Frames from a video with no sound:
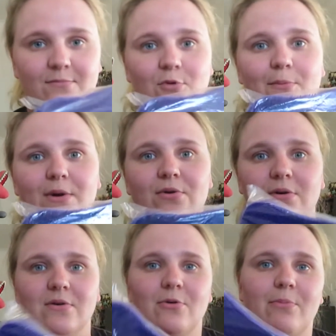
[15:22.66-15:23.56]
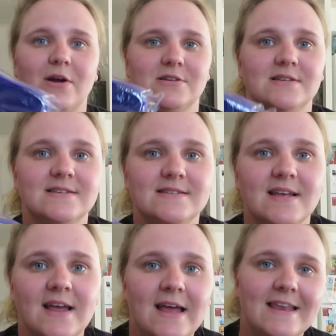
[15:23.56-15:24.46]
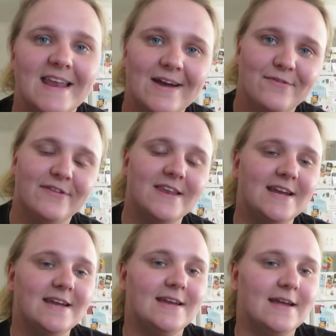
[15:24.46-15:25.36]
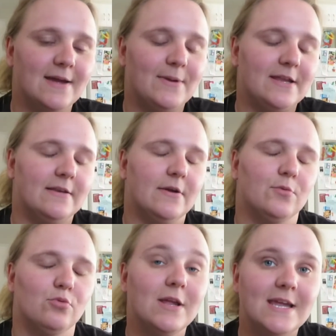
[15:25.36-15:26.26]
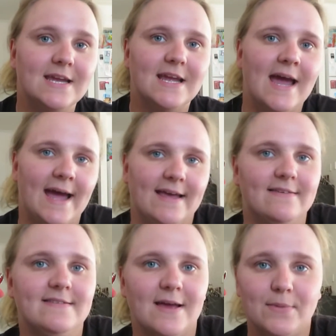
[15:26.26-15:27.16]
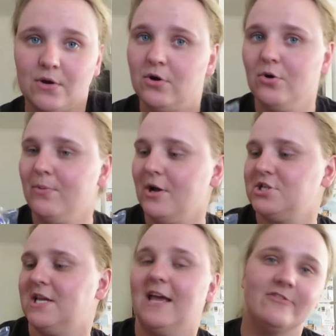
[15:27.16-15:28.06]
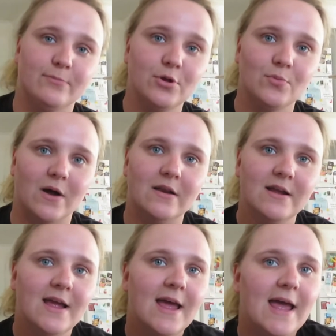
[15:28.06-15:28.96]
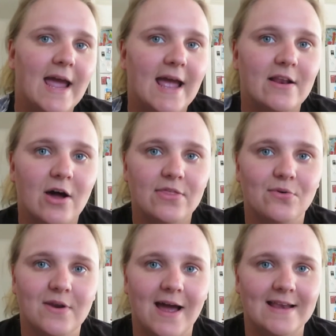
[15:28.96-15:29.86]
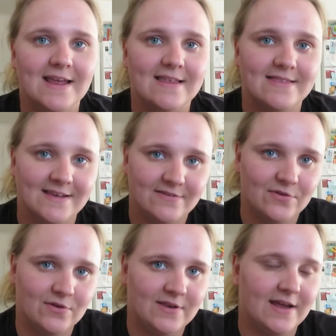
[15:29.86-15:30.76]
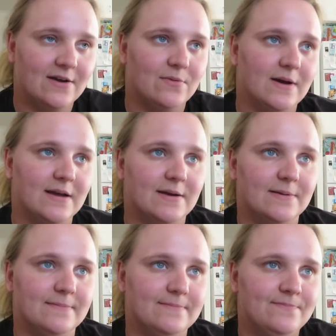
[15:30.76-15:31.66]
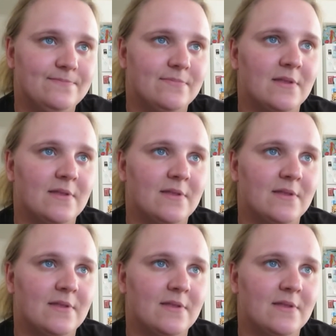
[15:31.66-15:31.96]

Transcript: were miracle brushes. Now Flinny, I mean Ringy has a miracle brush. He has a blue one. And I thought I'd get these two. Now, um,